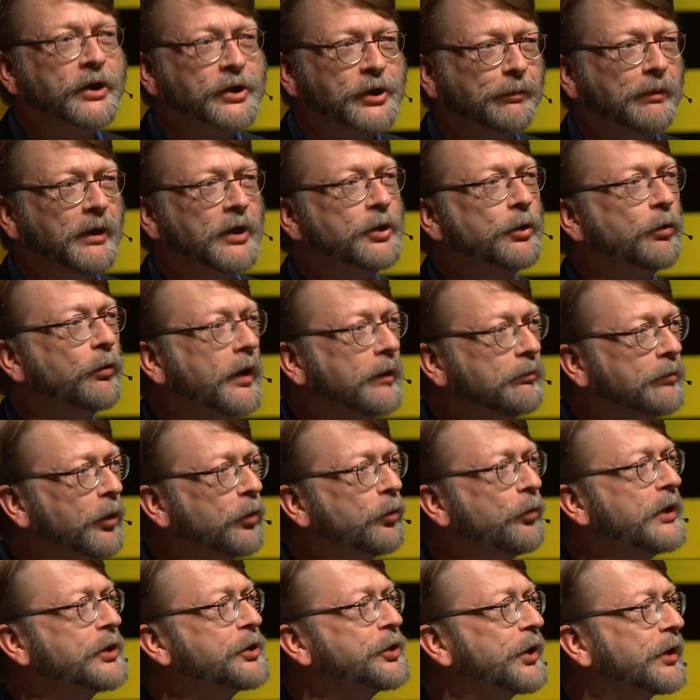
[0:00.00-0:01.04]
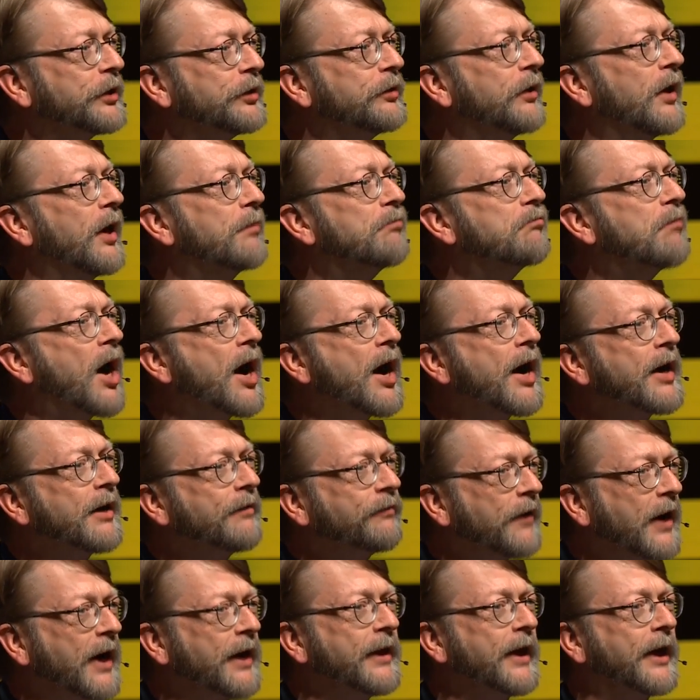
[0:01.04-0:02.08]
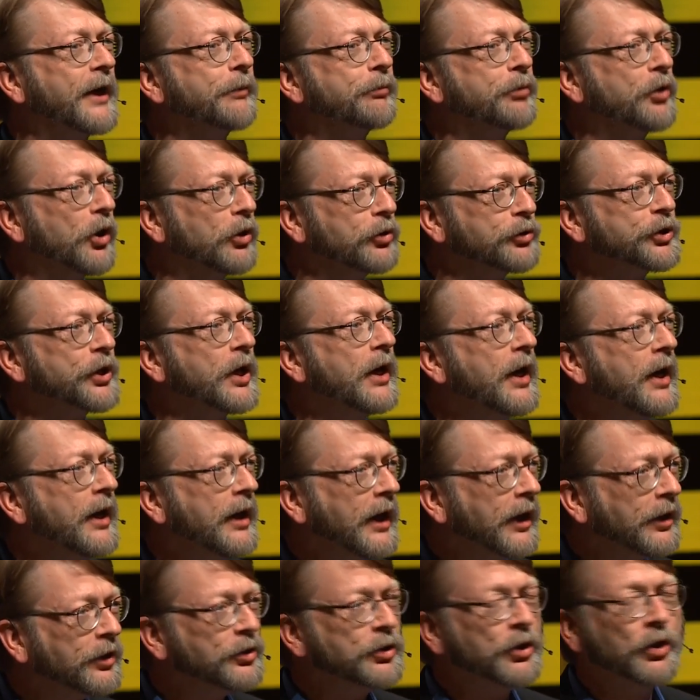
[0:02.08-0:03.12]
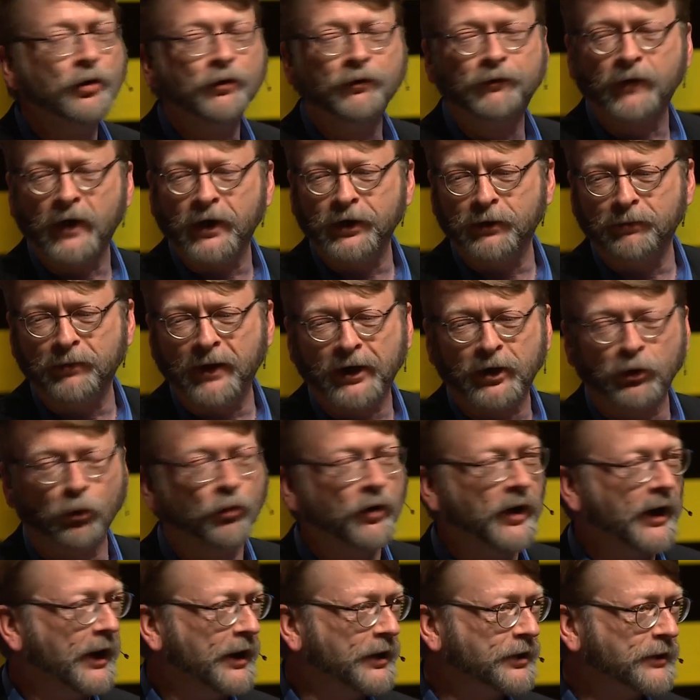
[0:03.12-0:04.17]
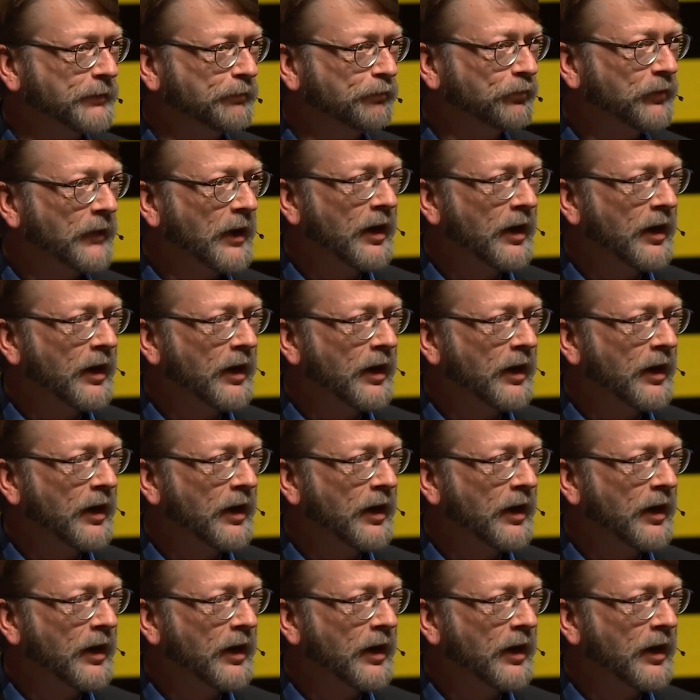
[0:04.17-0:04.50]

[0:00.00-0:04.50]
we should be doing, but we should modify that approach in two fundamental ways.